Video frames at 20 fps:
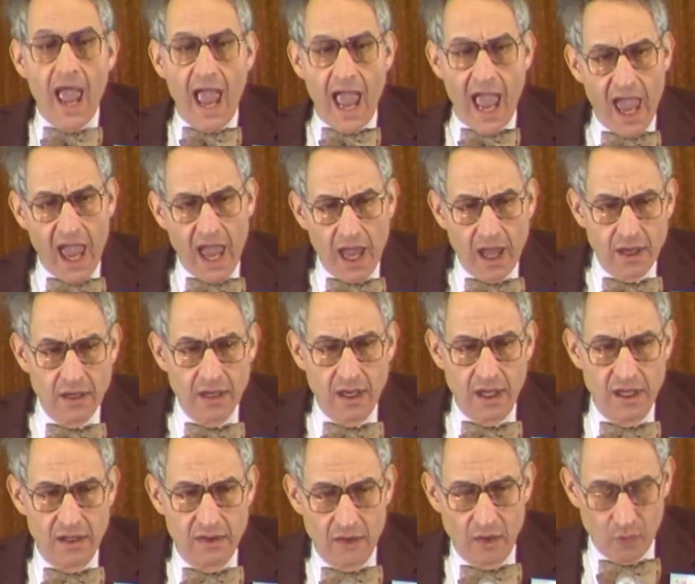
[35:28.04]
and
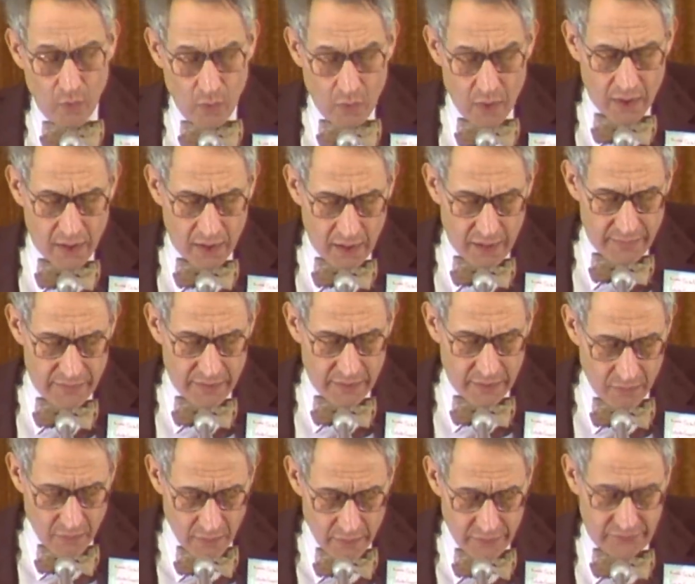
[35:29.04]
in the work of the
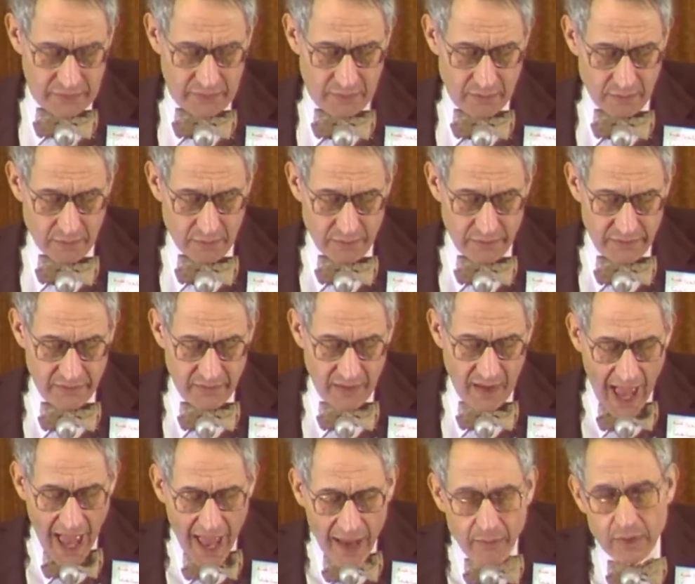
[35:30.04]
law schools.
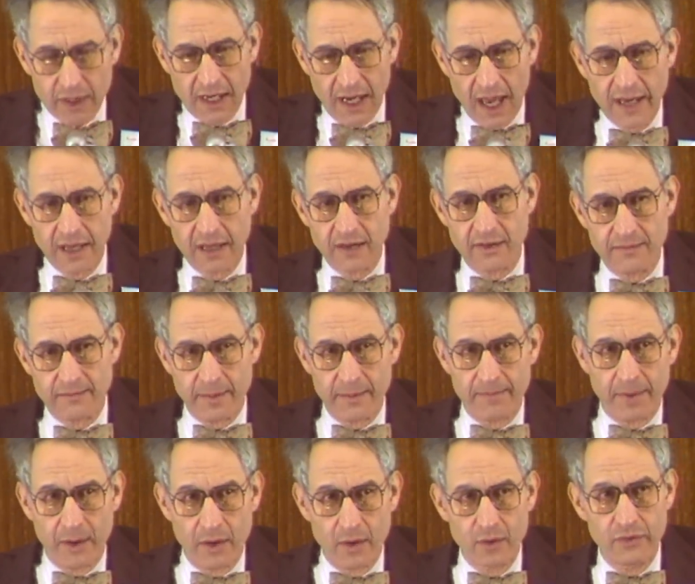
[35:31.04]
I would like to
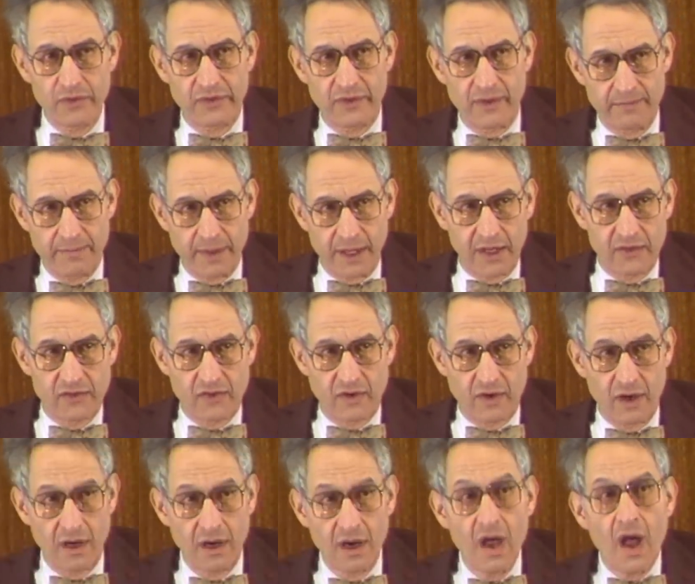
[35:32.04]
propose the
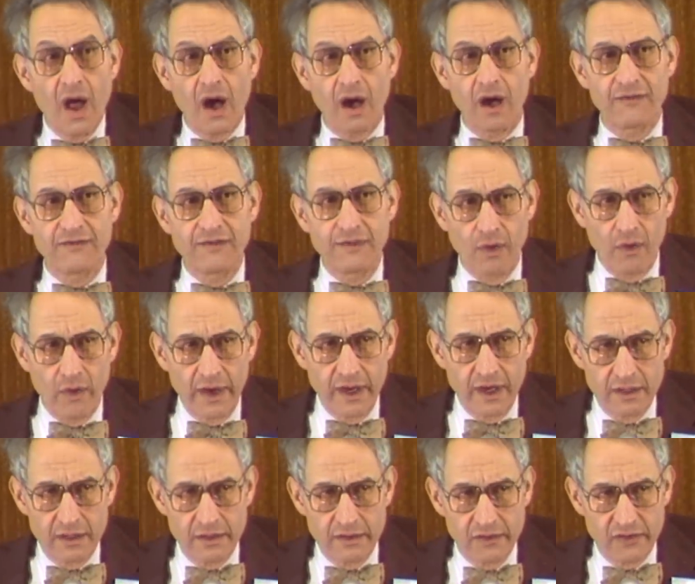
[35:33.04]
picture of
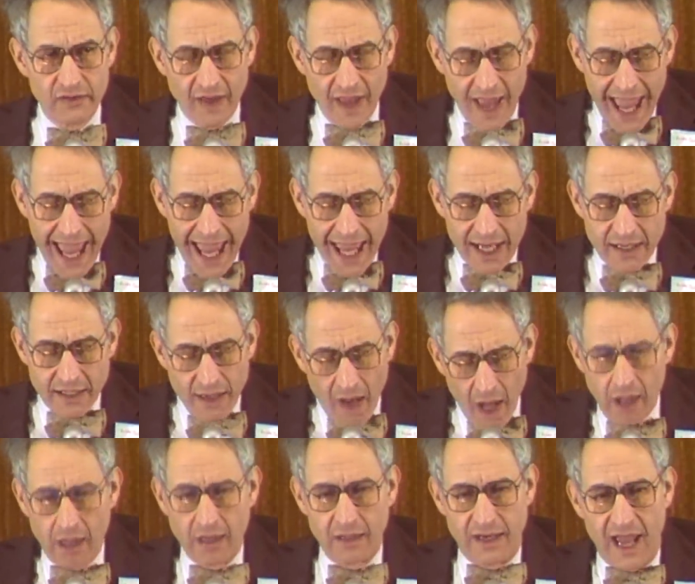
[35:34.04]
lawyers
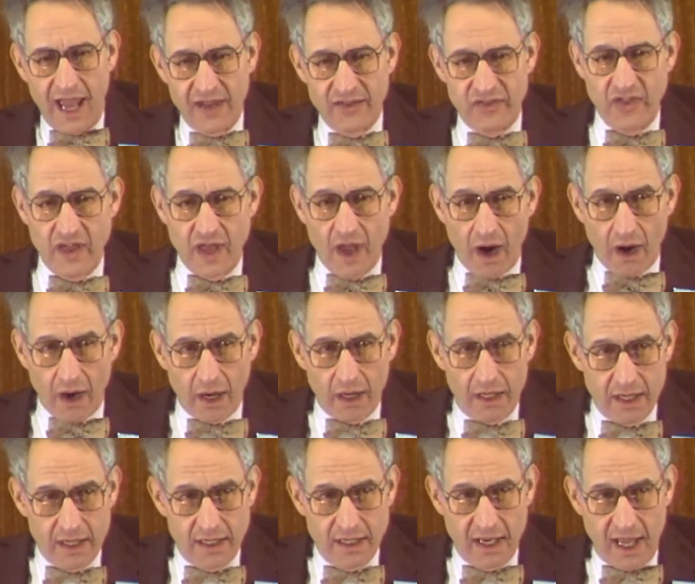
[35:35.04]
not as the
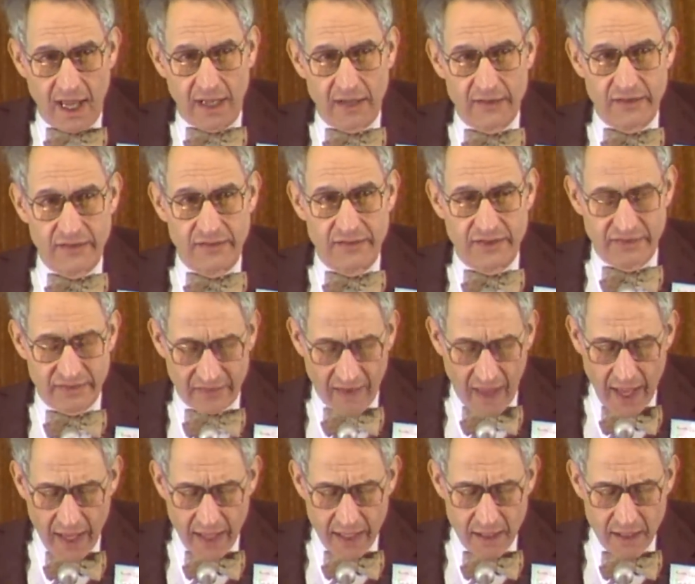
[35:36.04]
architects of
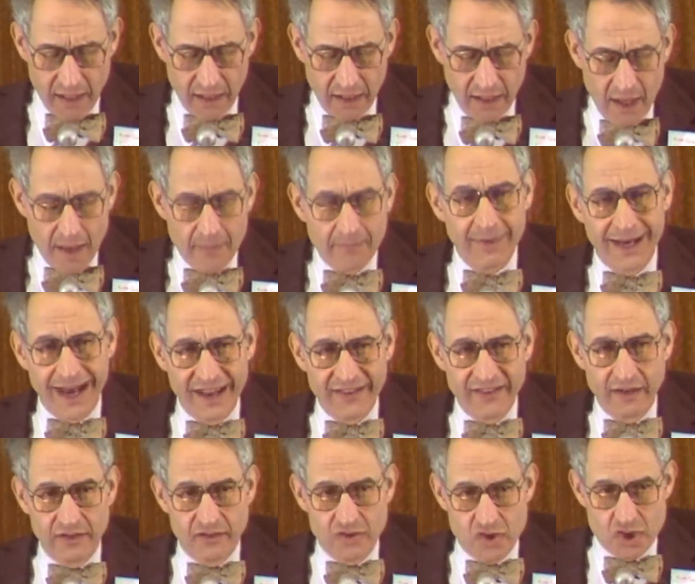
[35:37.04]
society, but
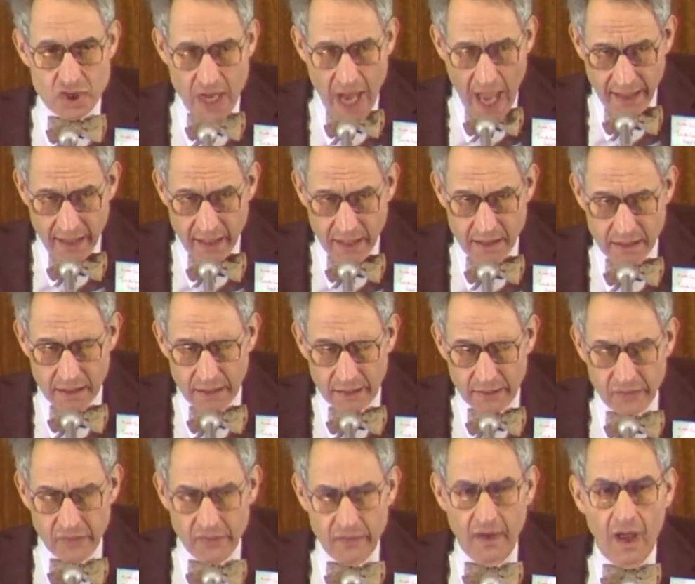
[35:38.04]
as its
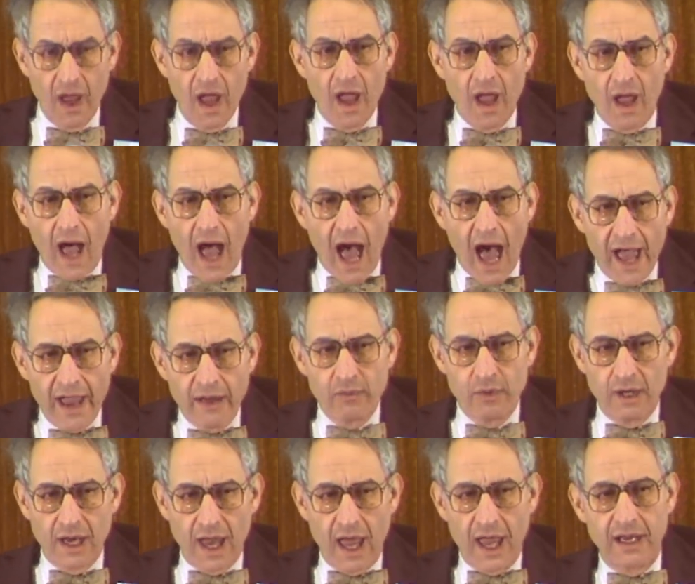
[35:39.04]
janitors. I
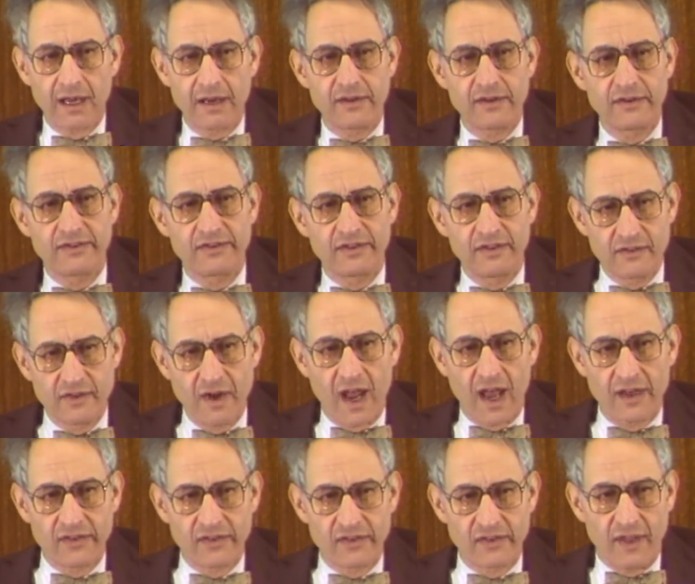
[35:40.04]
would like to
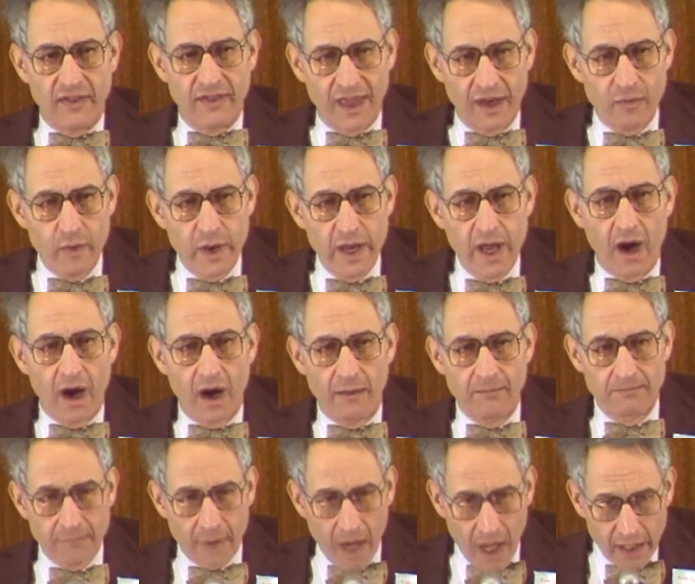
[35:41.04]
suggest that we are
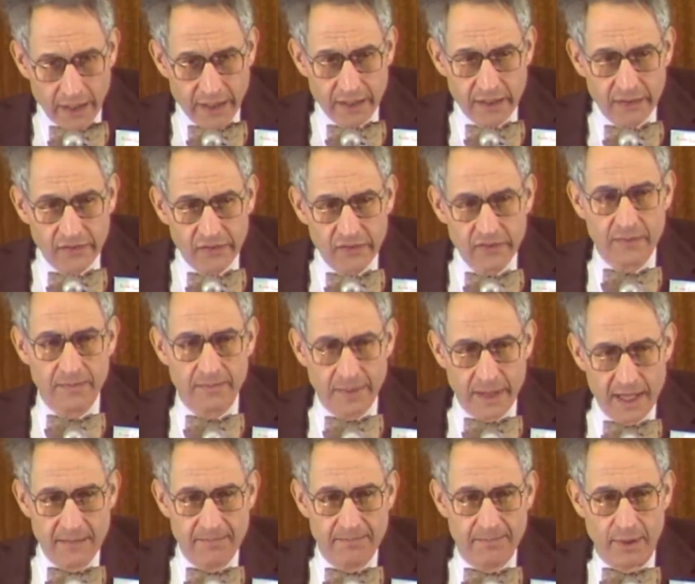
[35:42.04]
modest
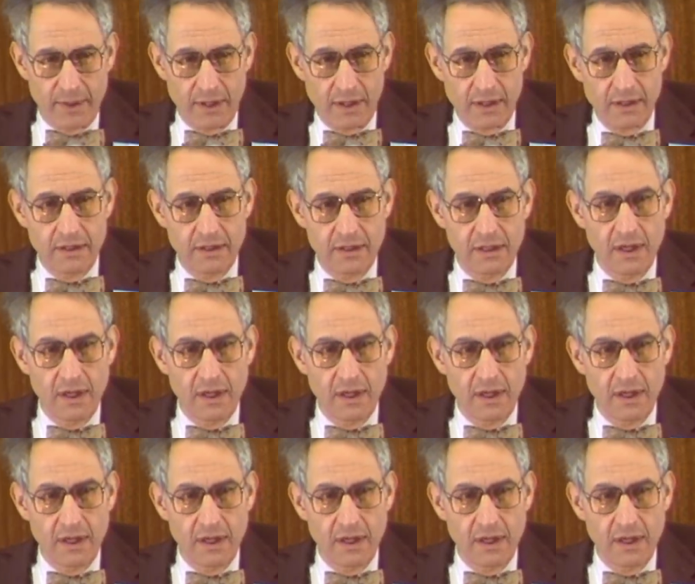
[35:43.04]
people